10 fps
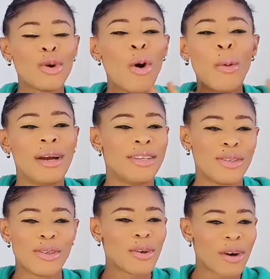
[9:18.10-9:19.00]
to all my
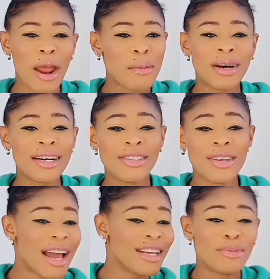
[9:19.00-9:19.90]

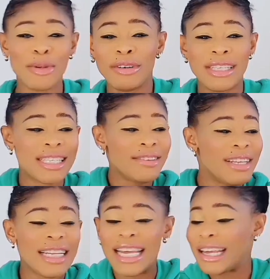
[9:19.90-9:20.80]
subscribers. You guys should be
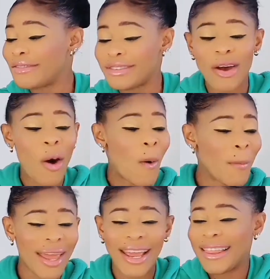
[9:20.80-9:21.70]
receiving gifts
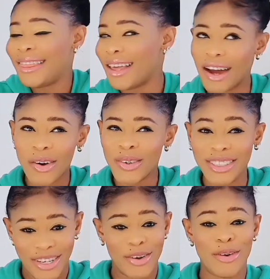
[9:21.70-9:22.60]
up and
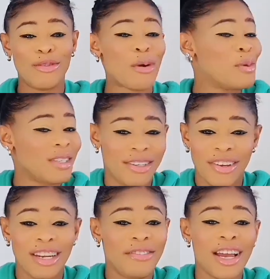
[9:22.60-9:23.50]
down, you know, from your
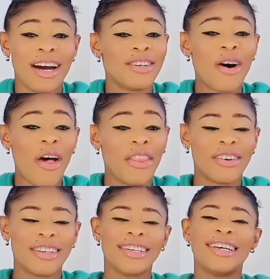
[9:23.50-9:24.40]
significant
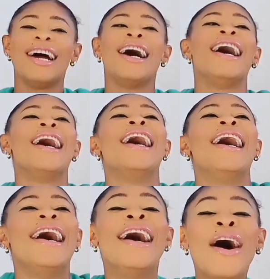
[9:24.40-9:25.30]
other.
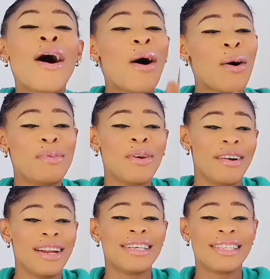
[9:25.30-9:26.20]
Hobby
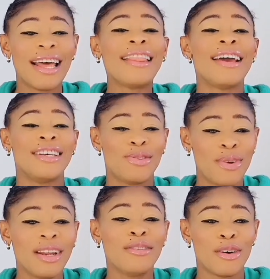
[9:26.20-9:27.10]
already said that he's
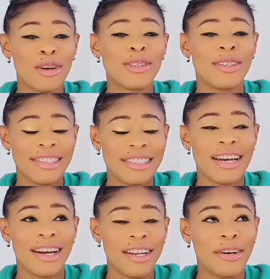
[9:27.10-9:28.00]
ready for us on this
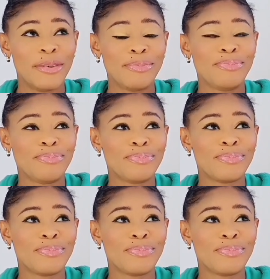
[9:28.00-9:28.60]
channel,